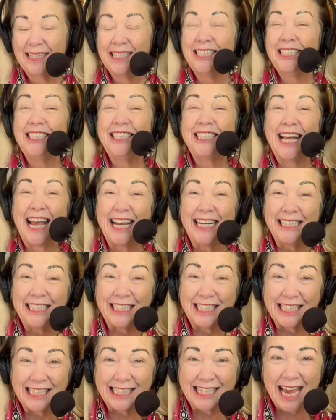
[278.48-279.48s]
Change
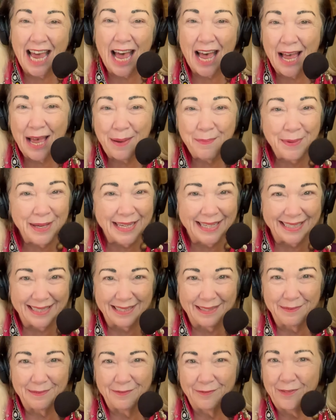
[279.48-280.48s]
is coming,
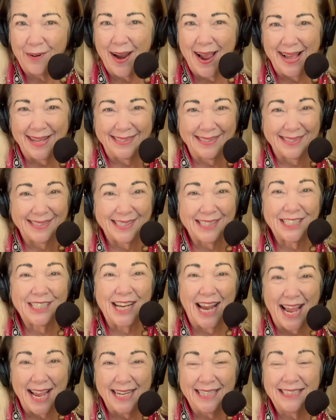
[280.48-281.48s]
friends.
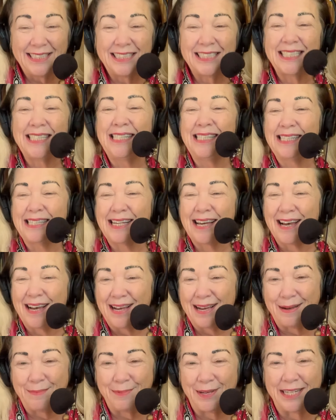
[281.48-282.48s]
Change is
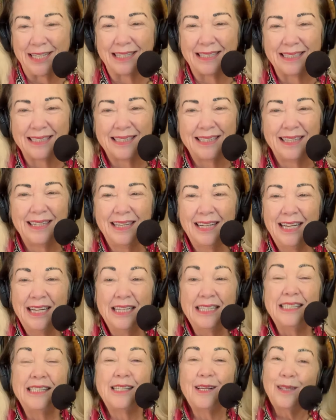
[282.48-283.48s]
coming.
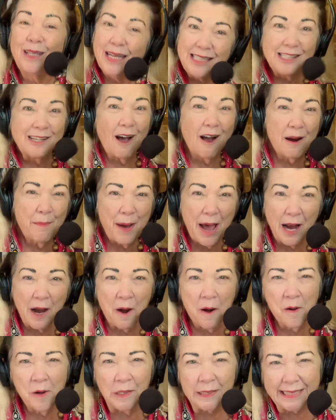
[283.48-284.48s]
So let's talk about
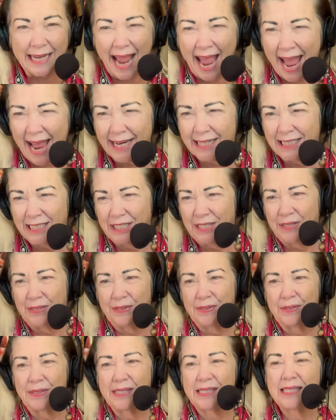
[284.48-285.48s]
our old
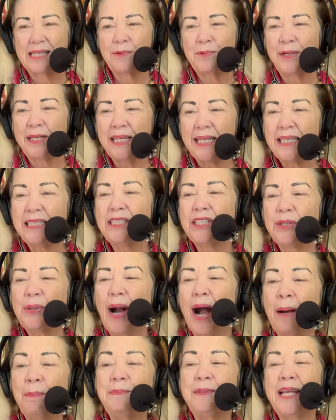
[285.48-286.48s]
attitudes that we need to
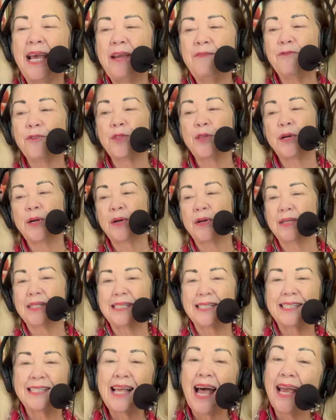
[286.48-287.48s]
update for the
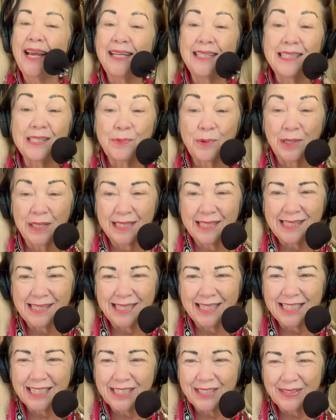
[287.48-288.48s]
current science we're
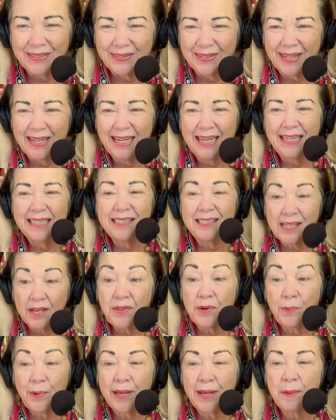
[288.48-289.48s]
listening to so
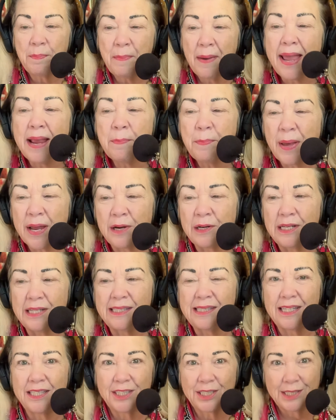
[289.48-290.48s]
that we can make better
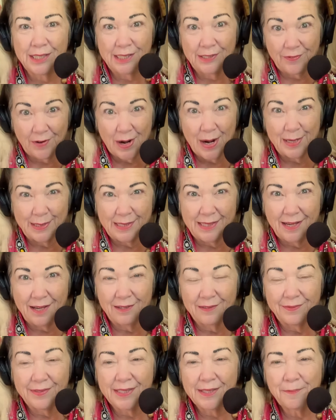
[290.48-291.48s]
decisions for
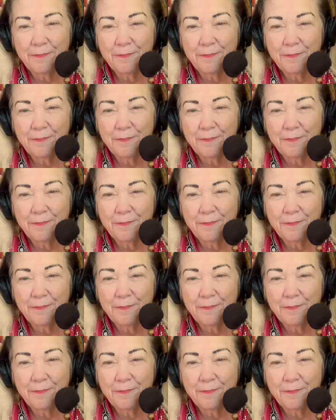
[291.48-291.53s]
ourselves.